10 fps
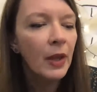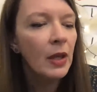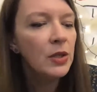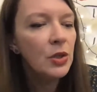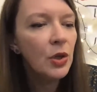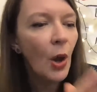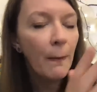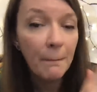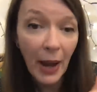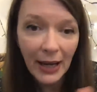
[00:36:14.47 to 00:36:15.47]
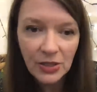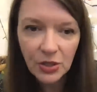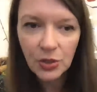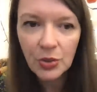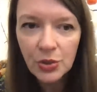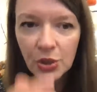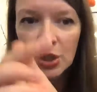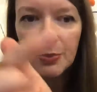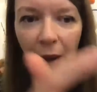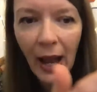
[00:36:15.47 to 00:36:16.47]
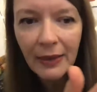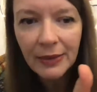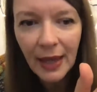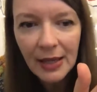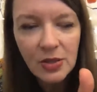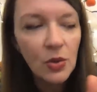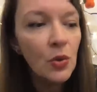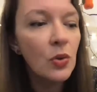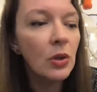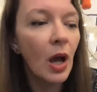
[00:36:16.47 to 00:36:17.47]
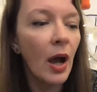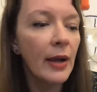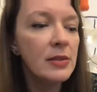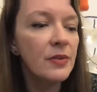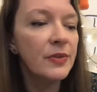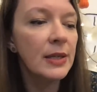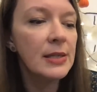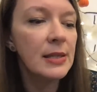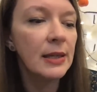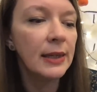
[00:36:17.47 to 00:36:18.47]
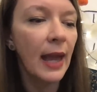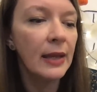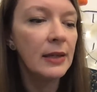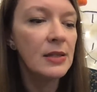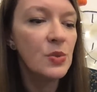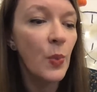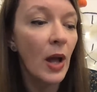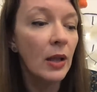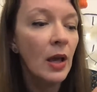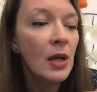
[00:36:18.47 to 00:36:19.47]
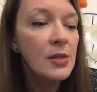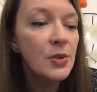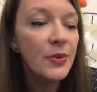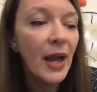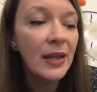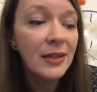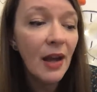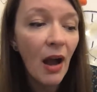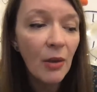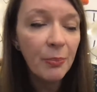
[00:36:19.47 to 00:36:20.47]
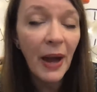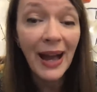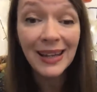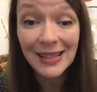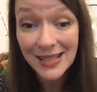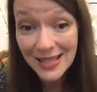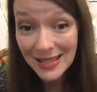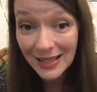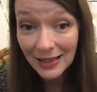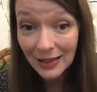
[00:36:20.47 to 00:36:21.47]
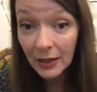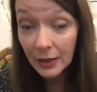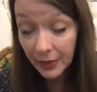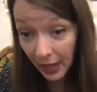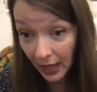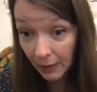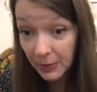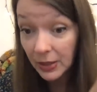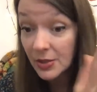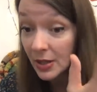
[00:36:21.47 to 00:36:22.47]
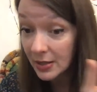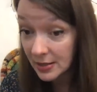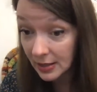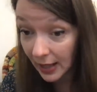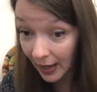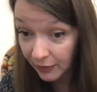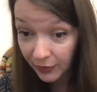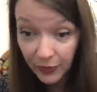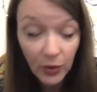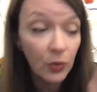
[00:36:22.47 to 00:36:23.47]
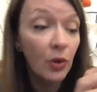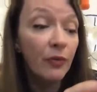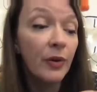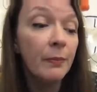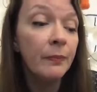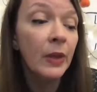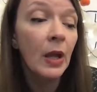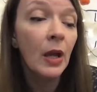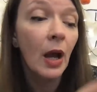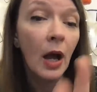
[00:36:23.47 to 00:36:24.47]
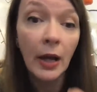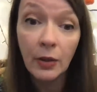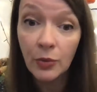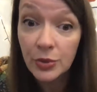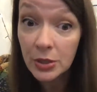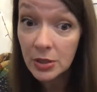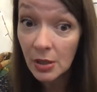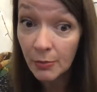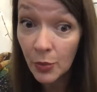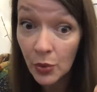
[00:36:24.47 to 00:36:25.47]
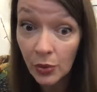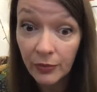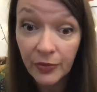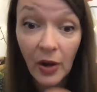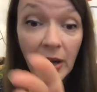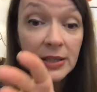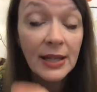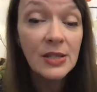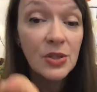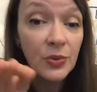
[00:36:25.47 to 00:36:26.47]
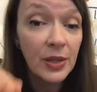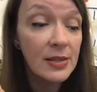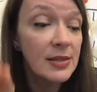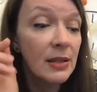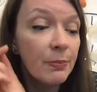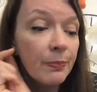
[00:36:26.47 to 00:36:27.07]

you go back to YouTube and there's all kinds of things again as well. So that yarn pack is still there because I still have a few of them. I ordered some more on Friday, so there's still